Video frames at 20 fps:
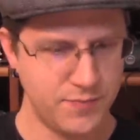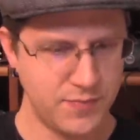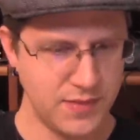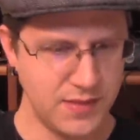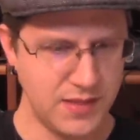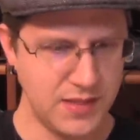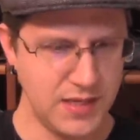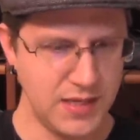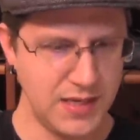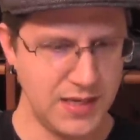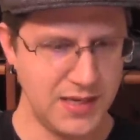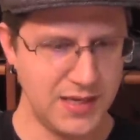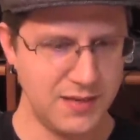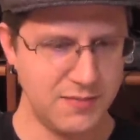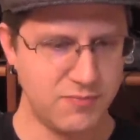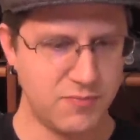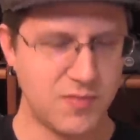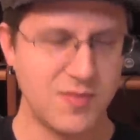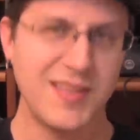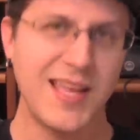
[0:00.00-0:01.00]

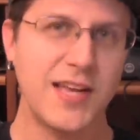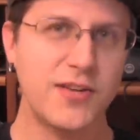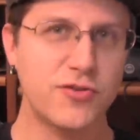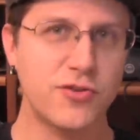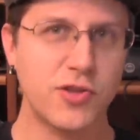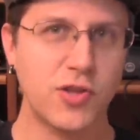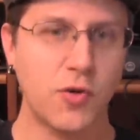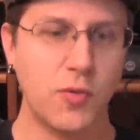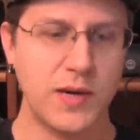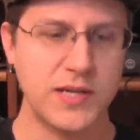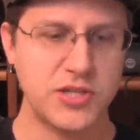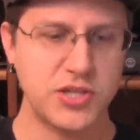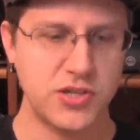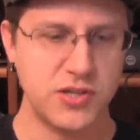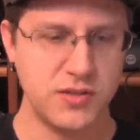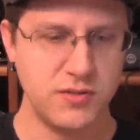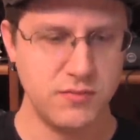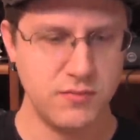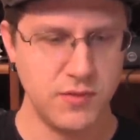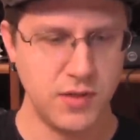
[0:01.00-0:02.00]
the nature of the
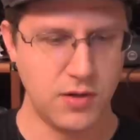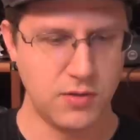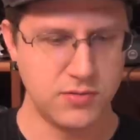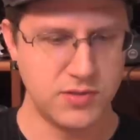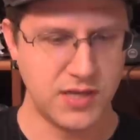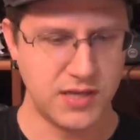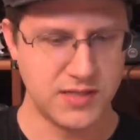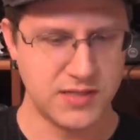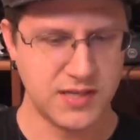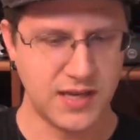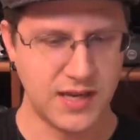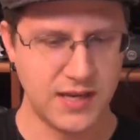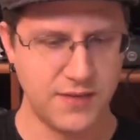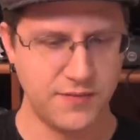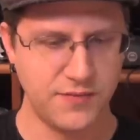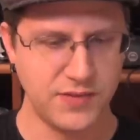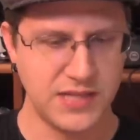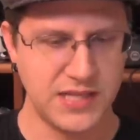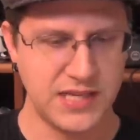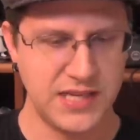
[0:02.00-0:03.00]
question, you know, does kind
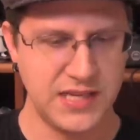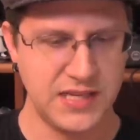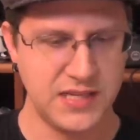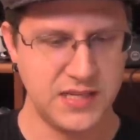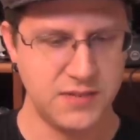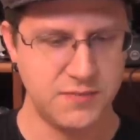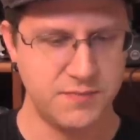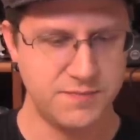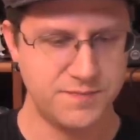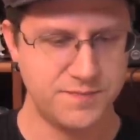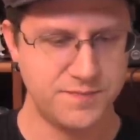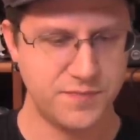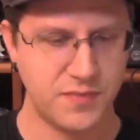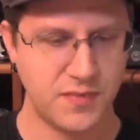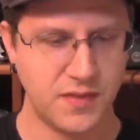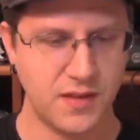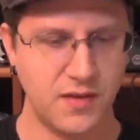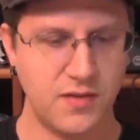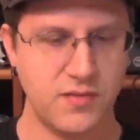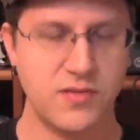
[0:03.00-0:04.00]
of lead
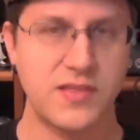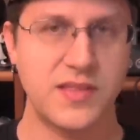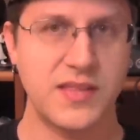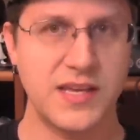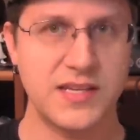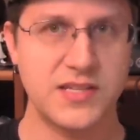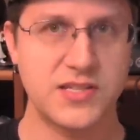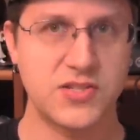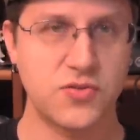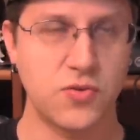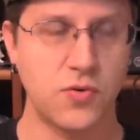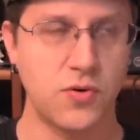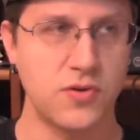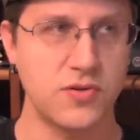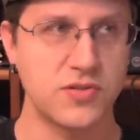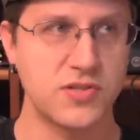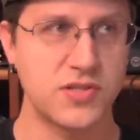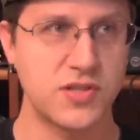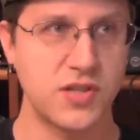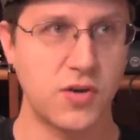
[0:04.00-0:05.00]
things
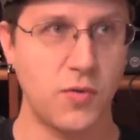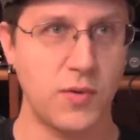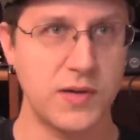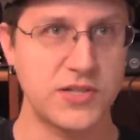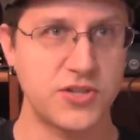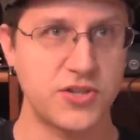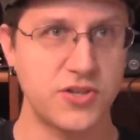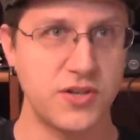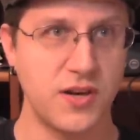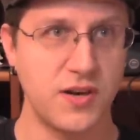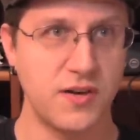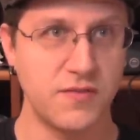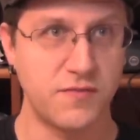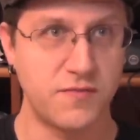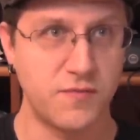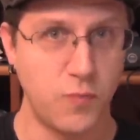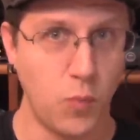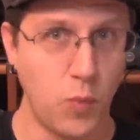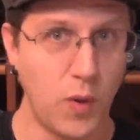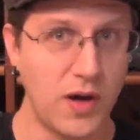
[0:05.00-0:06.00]
towards the question
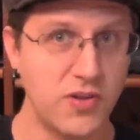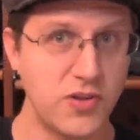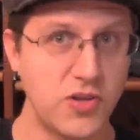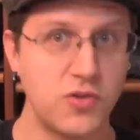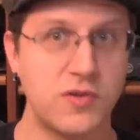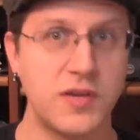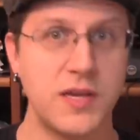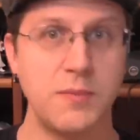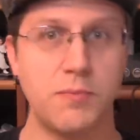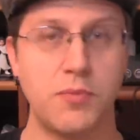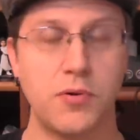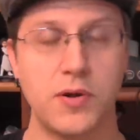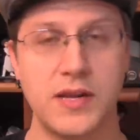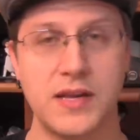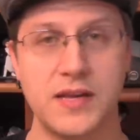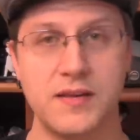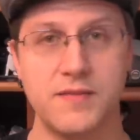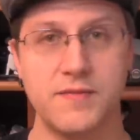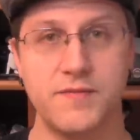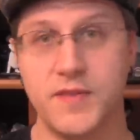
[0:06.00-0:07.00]
of, well, you keep
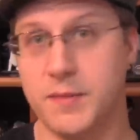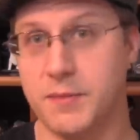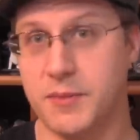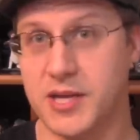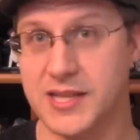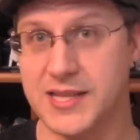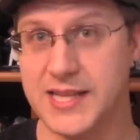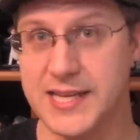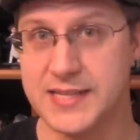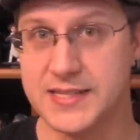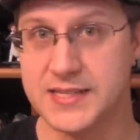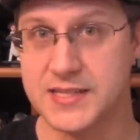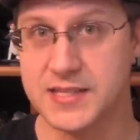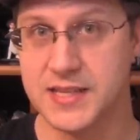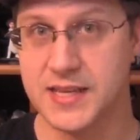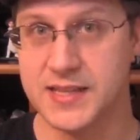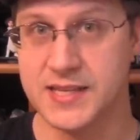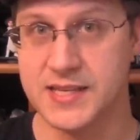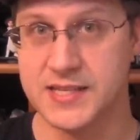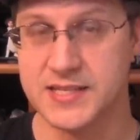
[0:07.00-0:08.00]
putting female
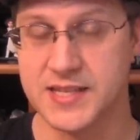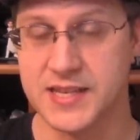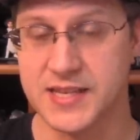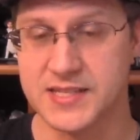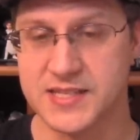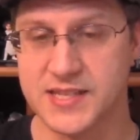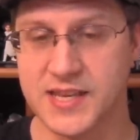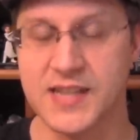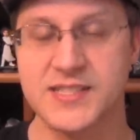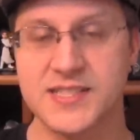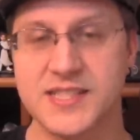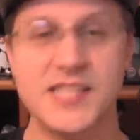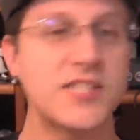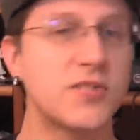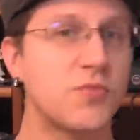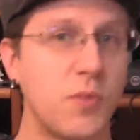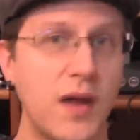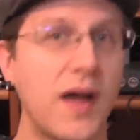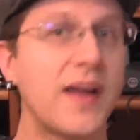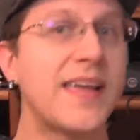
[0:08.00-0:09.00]
leads in these things. Because
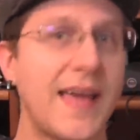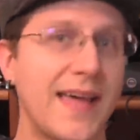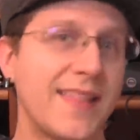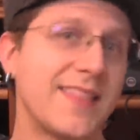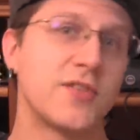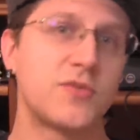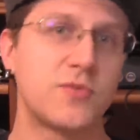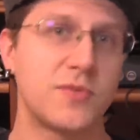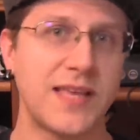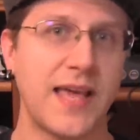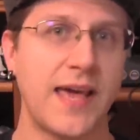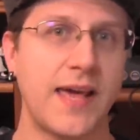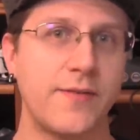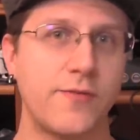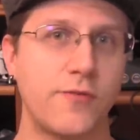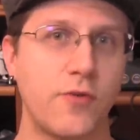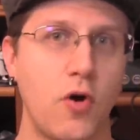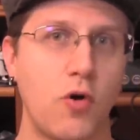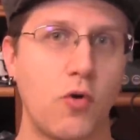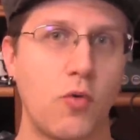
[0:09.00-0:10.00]
this was ahead
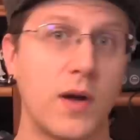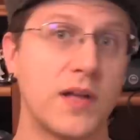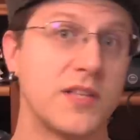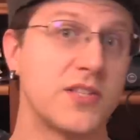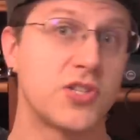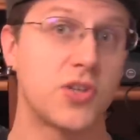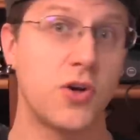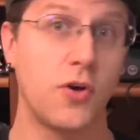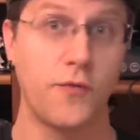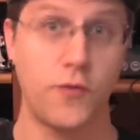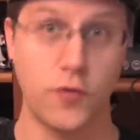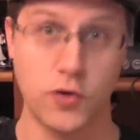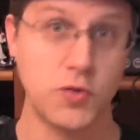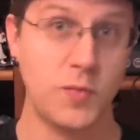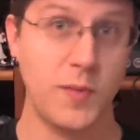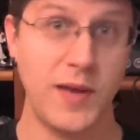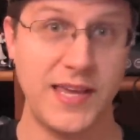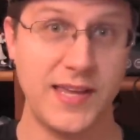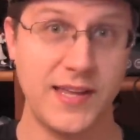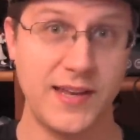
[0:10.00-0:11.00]
of Rogue One, so Force
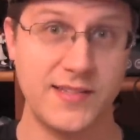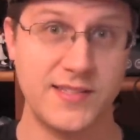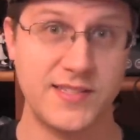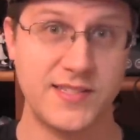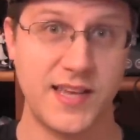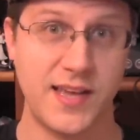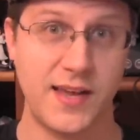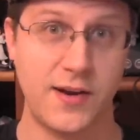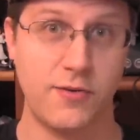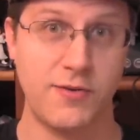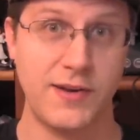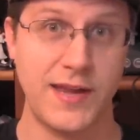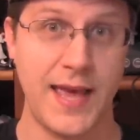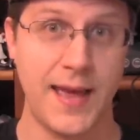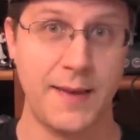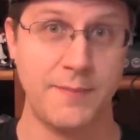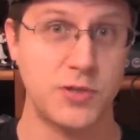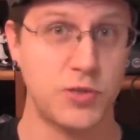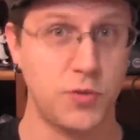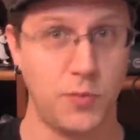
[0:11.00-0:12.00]
Awakens had already
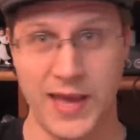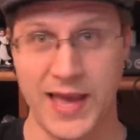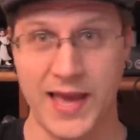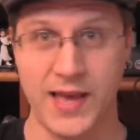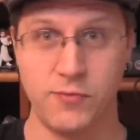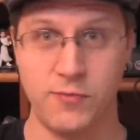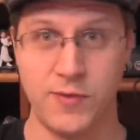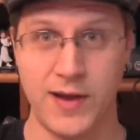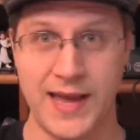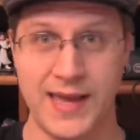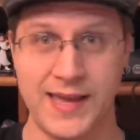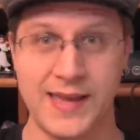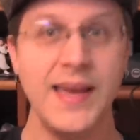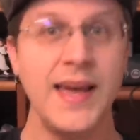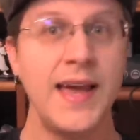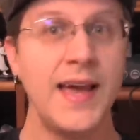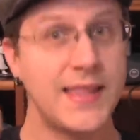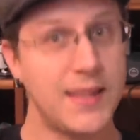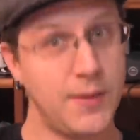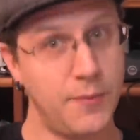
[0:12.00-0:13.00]
happened, so we had Rey,
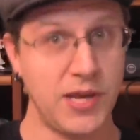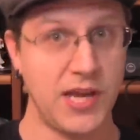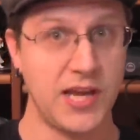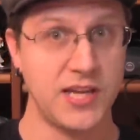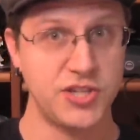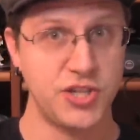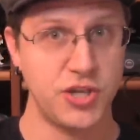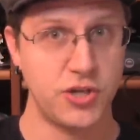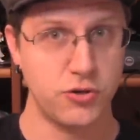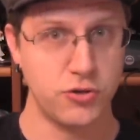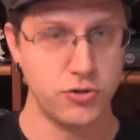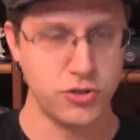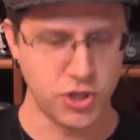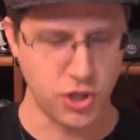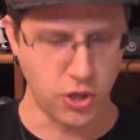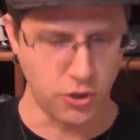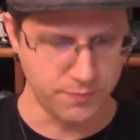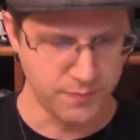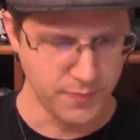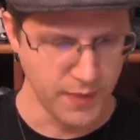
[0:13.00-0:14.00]
and then we got Jyn
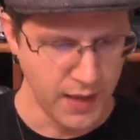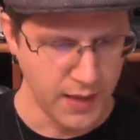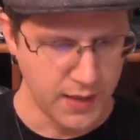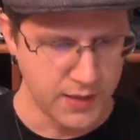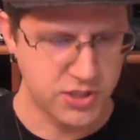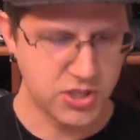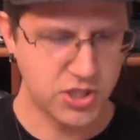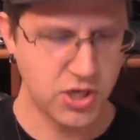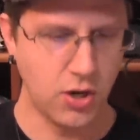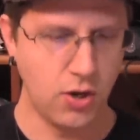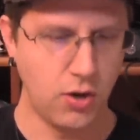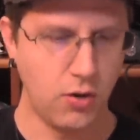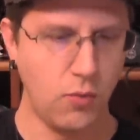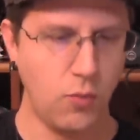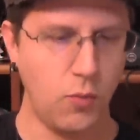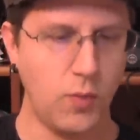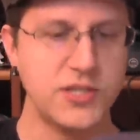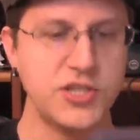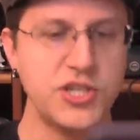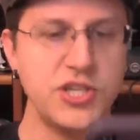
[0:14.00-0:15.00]
Erso. So
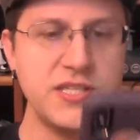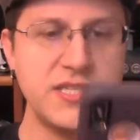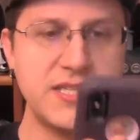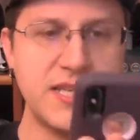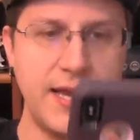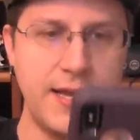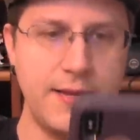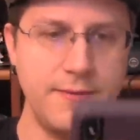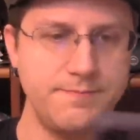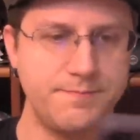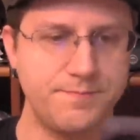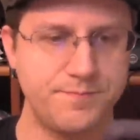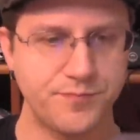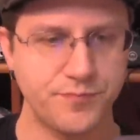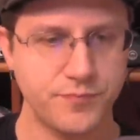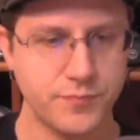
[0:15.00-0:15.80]
what she said,